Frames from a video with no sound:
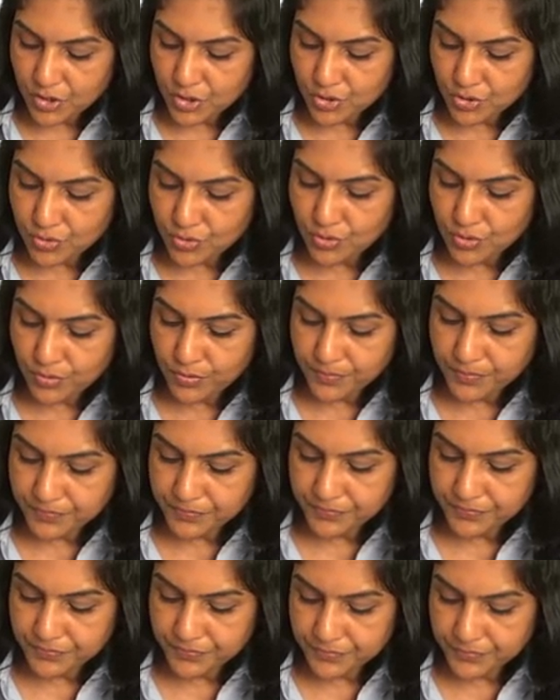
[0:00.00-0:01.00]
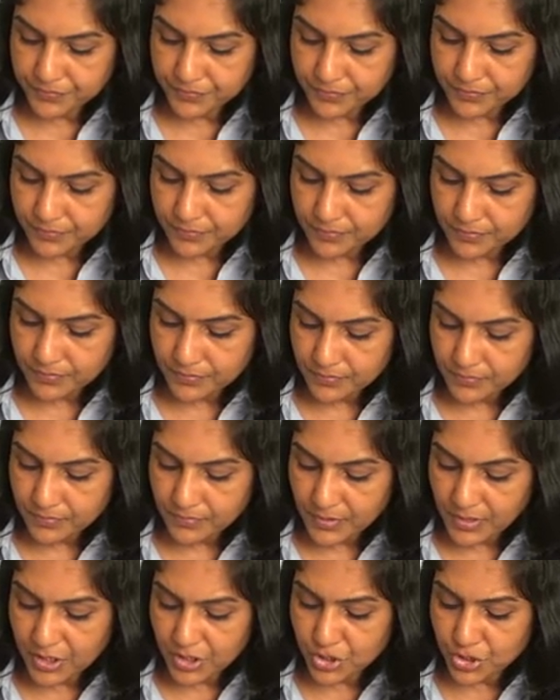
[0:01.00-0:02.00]
to
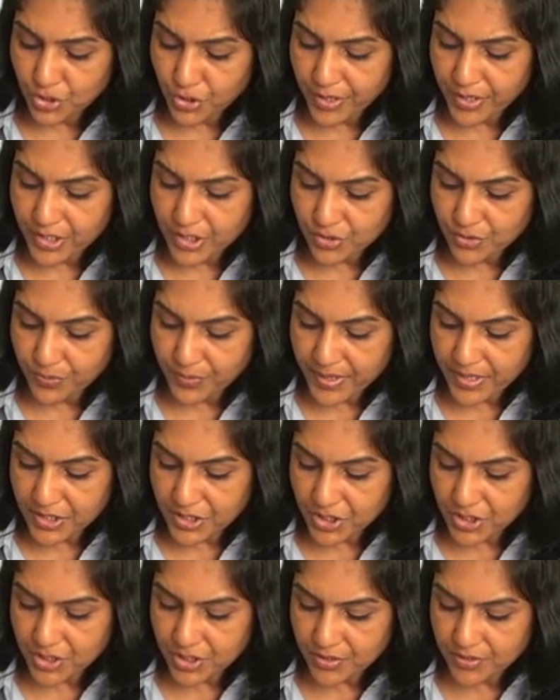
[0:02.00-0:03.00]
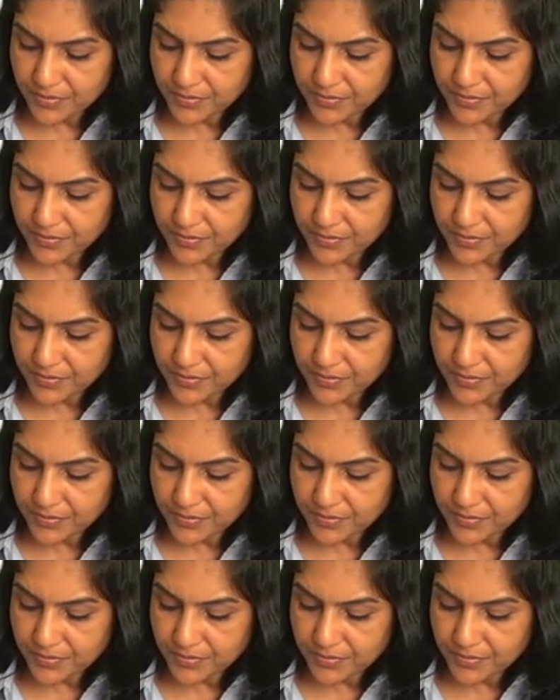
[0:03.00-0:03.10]
joint venture.